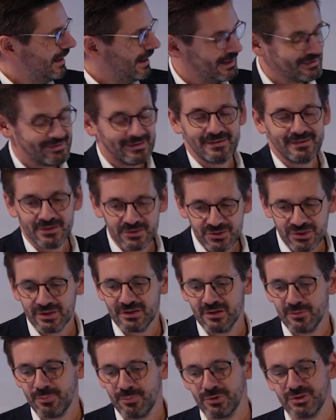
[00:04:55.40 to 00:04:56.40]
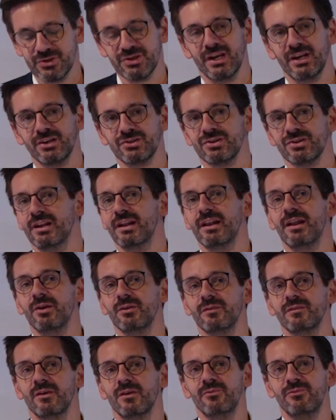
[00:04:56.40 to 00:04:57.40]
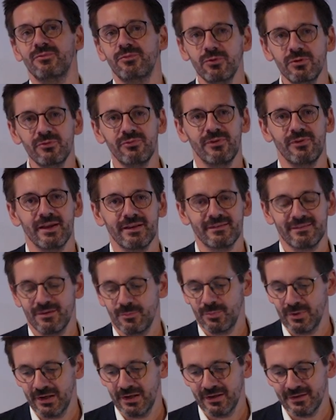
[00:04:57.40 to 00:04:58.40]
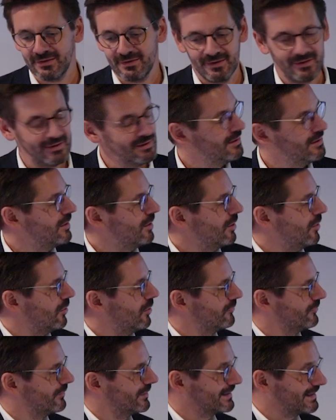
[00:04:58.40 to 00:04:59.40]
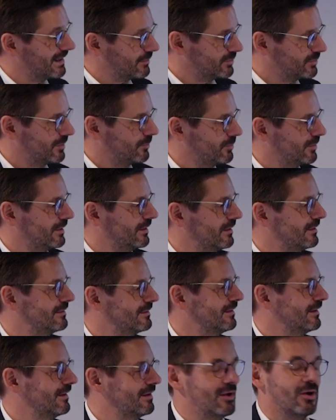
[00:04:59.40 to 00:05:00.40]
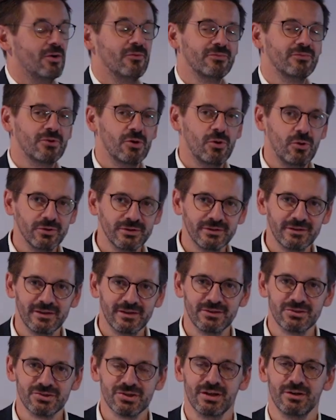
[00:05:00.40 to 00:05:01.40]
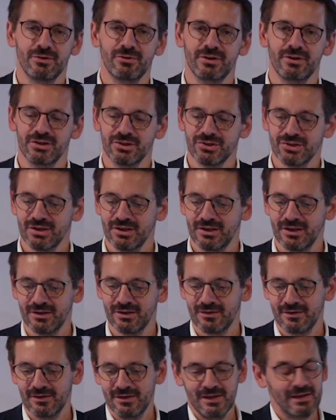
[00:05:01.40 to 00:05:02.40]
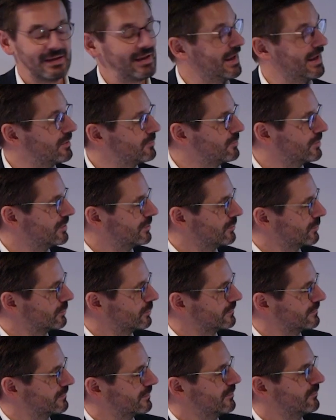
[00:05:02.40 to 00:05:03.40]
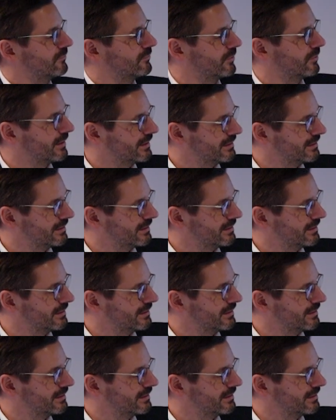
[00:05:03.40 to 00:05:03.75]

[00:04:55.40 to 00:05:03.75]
And the digital projection allows a full flexibility of adaptability, of content generation that can be used for